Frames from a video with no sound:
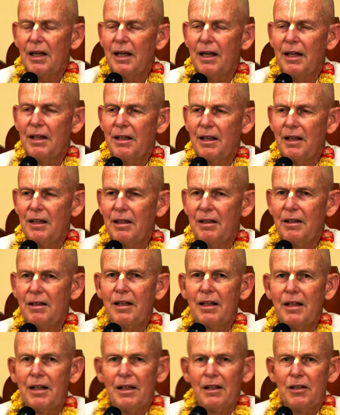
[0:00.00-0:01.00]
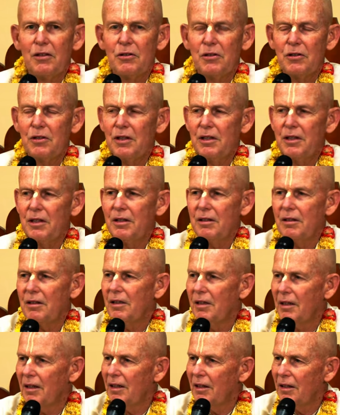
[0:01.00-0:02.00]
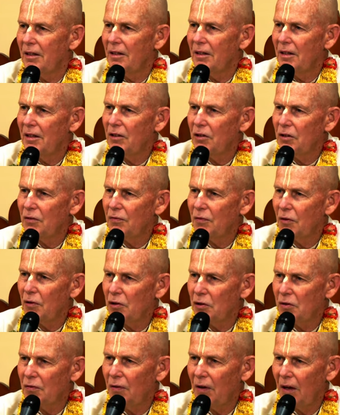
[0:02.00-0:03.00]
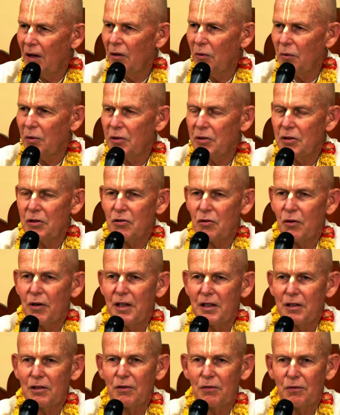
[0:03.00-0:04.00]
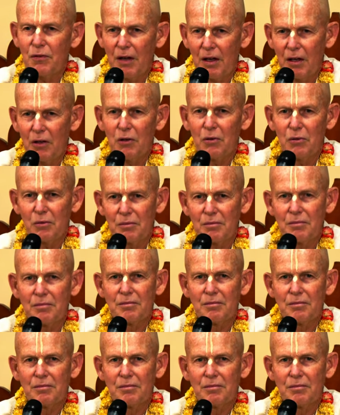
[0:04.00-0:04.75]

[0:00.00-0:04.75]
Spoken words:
And then you see his first followers trying to follow.